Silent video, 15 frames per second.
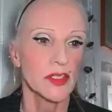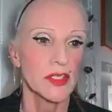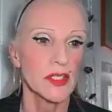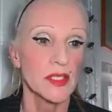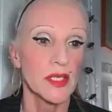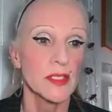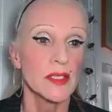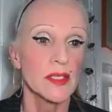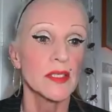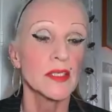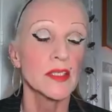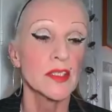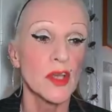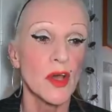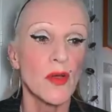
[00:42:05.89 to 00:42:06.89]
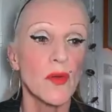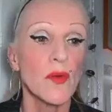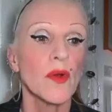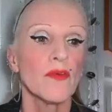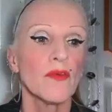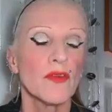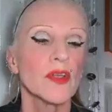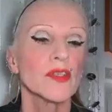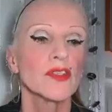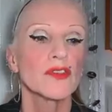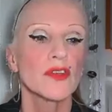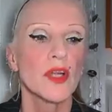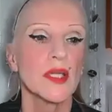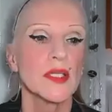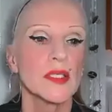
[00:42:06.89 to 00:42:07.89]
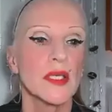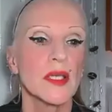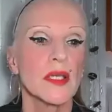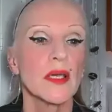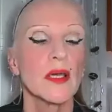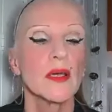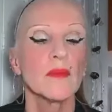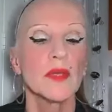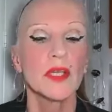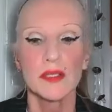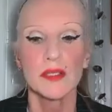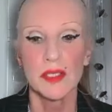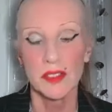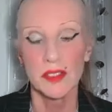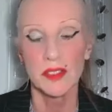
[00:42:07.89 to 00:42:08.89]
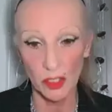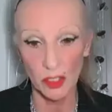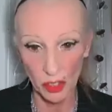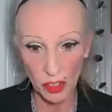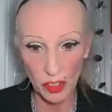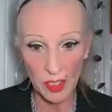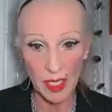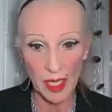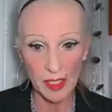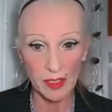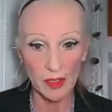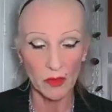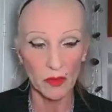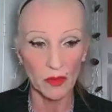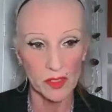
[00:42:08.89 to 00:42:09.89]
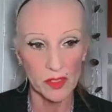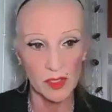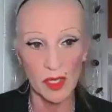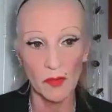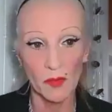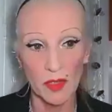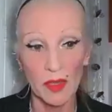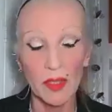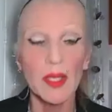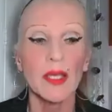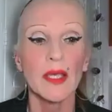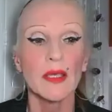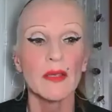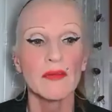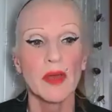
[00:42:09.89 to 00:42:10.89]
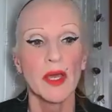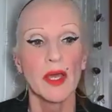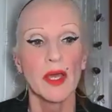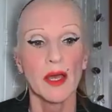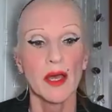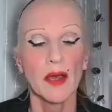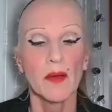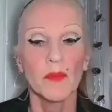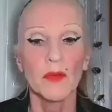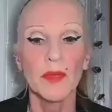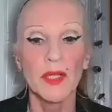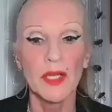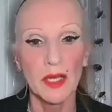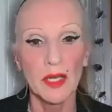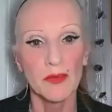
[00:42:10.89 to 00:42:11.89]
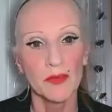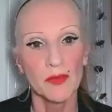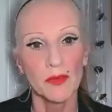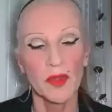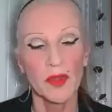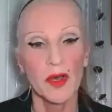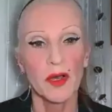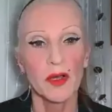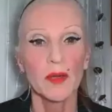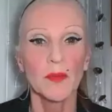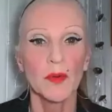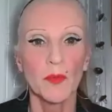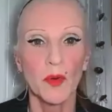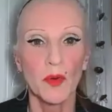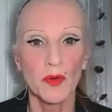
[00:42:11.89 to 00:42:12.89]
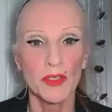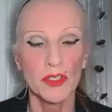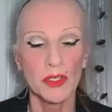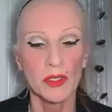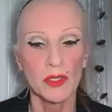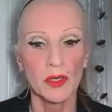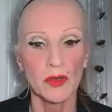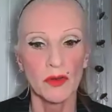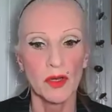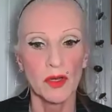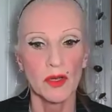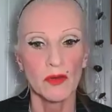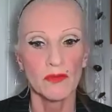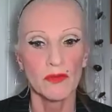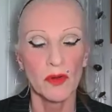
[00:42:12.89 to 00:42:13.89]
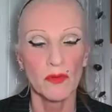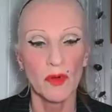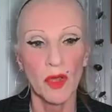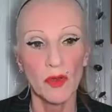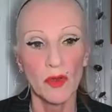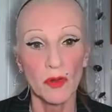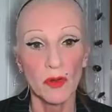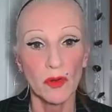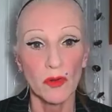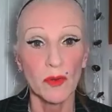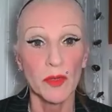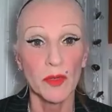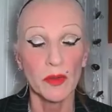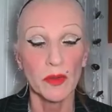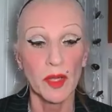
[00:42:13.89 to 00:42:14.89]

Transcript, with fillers: She says it's so frustrating because it's the good landlords that will leave and will be left with a higher proportion of, of rogue or criminal